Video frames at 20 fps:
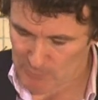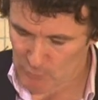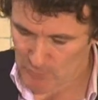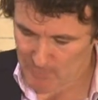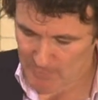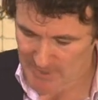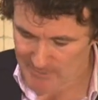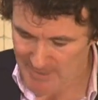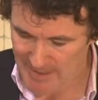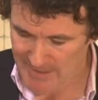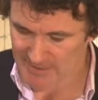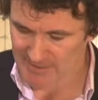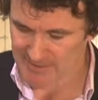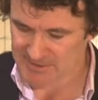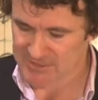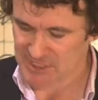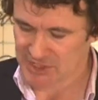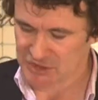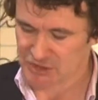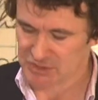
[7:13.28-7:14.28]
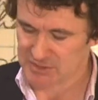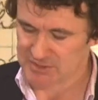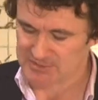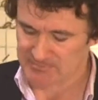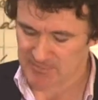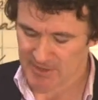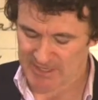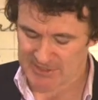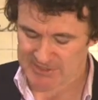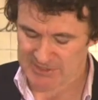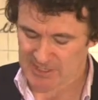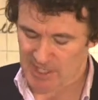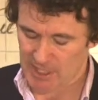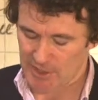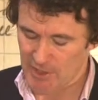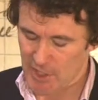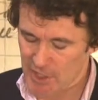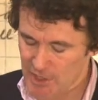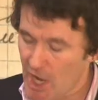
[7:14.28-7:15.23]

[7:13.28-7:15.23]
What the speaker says: would be making decisions based on